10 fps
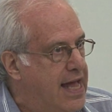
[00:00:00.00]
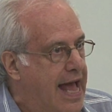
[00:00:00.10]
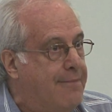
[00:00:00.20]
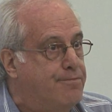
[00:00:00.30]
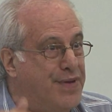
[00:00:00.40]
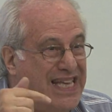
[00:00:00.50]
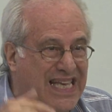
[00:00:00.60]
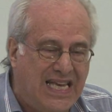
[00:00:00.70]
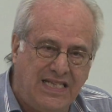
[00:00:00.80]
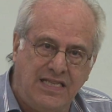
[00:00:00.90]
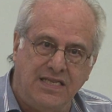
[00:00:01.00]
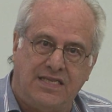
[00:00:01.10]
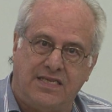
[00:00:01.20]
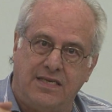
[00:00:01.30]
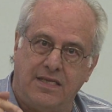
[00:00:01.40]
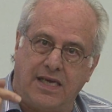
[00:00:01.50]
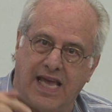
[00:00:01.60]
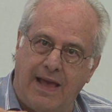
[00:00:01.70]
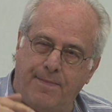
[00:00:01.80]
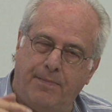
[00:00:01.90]
and begins the
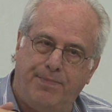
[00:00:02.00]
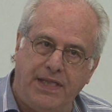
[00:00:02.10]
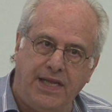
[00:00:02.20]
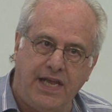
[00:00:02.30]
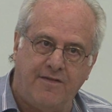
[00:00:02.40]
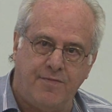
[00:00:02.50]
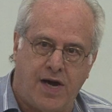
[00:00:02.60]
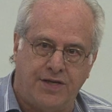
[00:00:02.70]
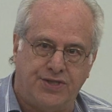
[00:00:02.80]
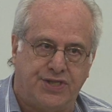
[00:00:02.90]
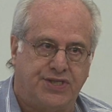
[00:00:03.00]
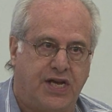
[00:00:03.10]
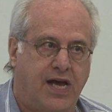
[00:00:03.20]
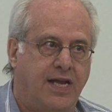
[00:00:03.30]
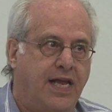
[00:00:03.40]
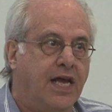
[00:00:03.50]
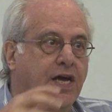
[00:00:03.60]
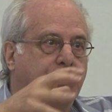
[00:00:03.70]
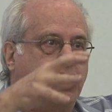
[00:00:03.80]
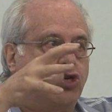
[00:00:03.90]
capability of modern society
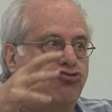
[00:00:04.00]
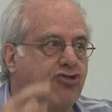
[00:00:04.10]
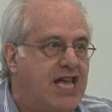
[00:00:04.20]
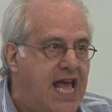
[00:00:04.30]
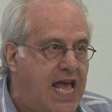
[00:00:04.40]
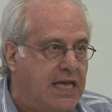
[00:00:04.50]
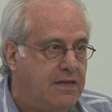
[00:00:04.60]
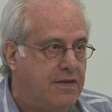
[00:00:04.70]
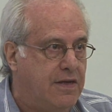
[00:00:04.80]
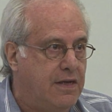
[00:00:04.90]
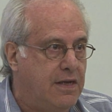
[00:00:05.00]
to create